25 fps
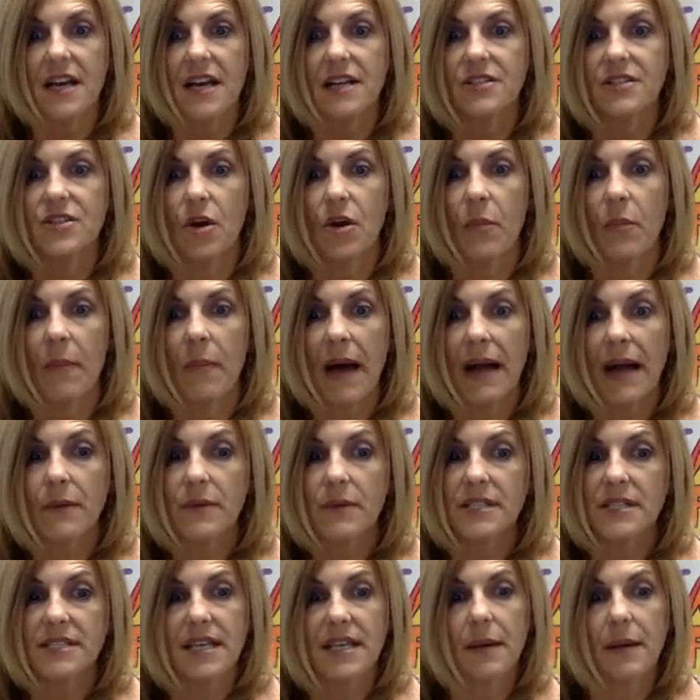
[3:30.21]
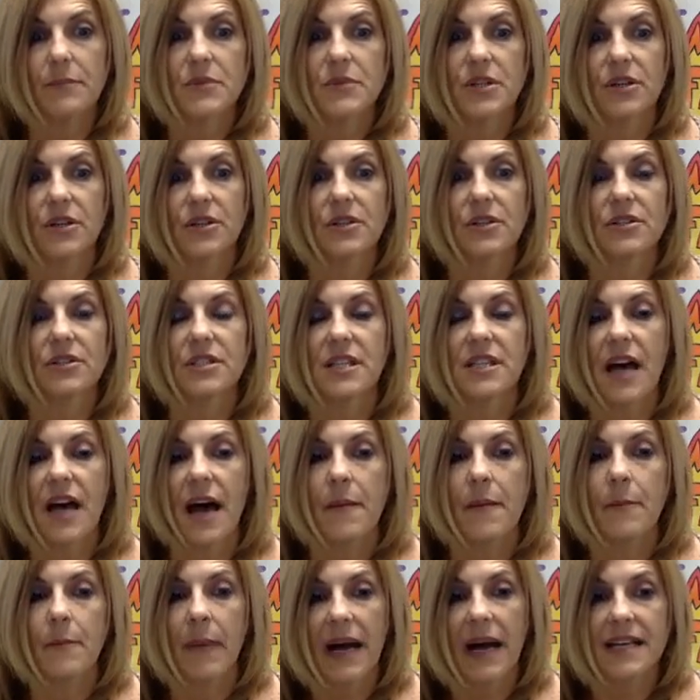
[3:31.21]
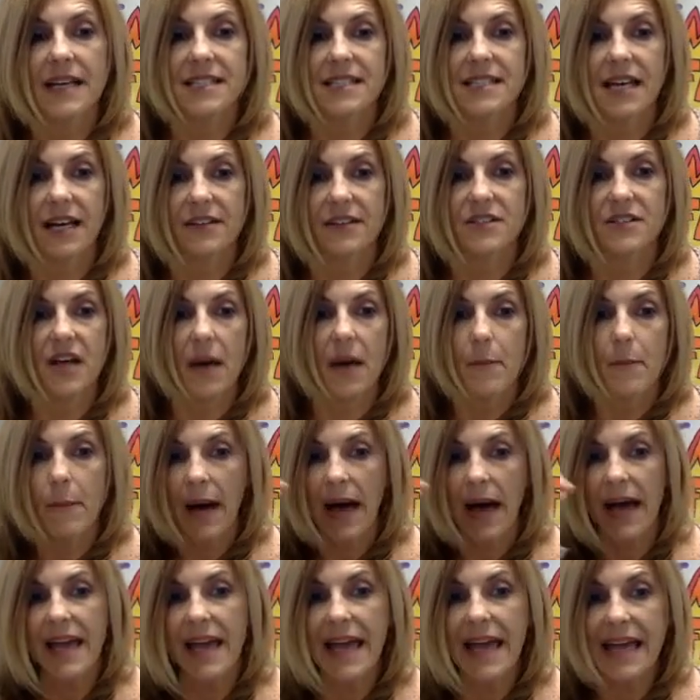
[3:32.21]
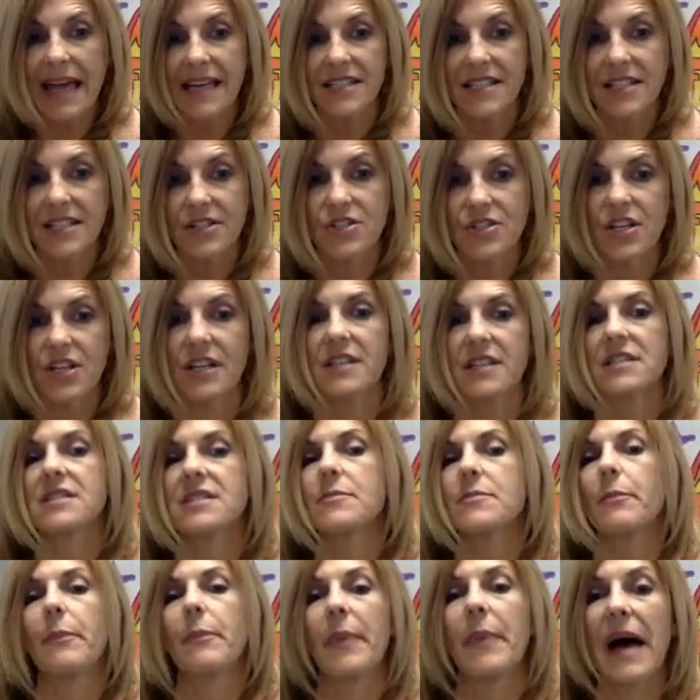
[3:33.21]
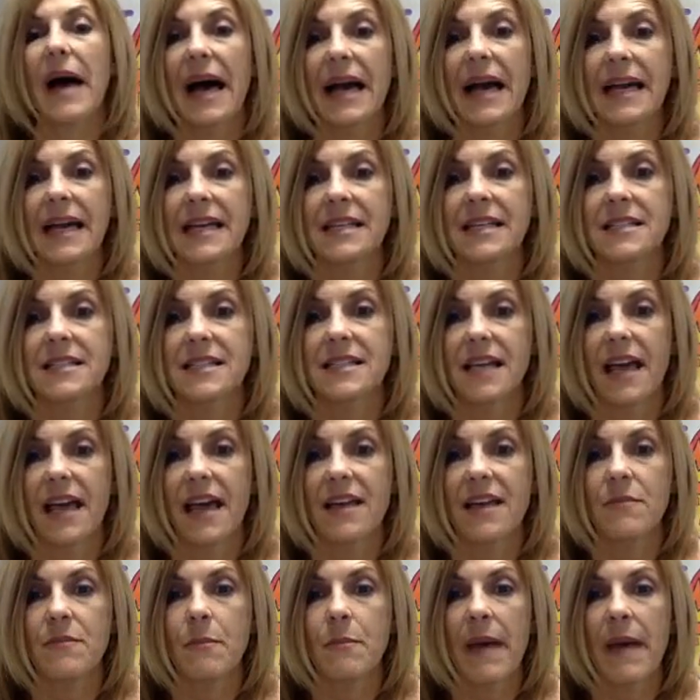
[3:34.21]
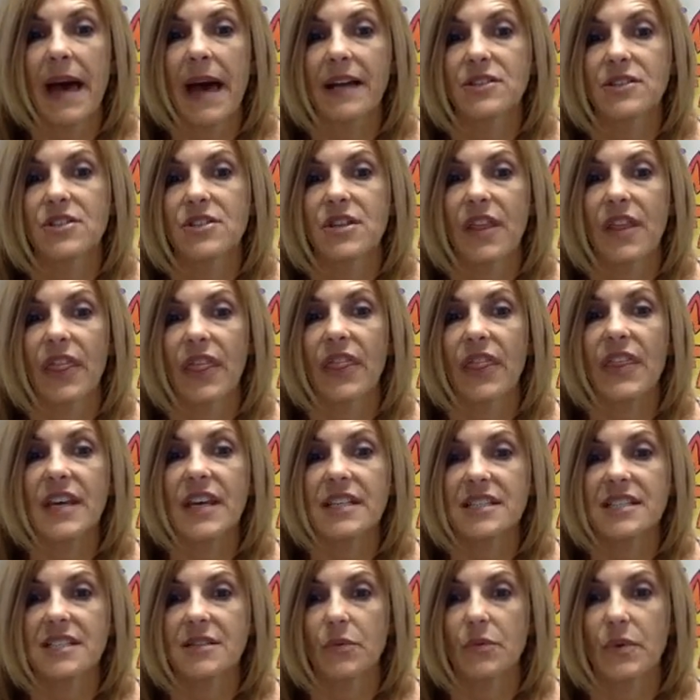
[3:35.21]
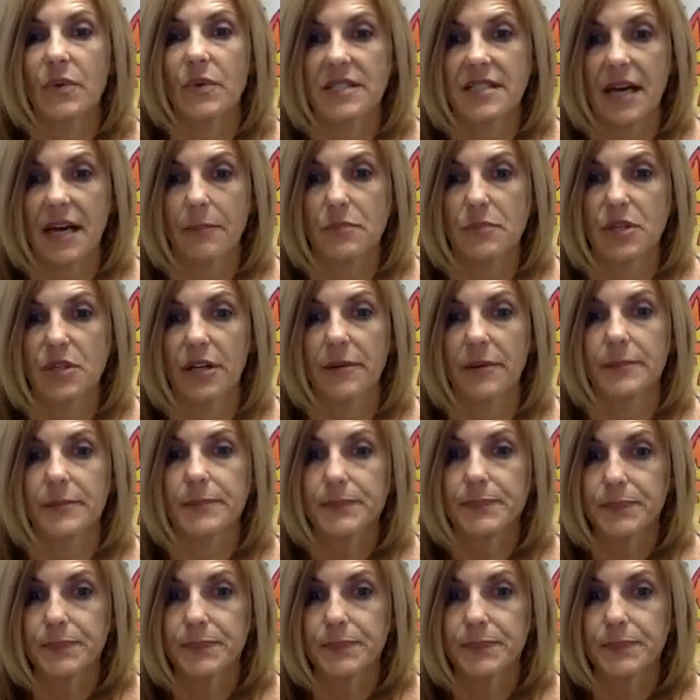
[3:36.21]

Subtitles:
So my receptors on my cells, my antigens, bind and match this receptor.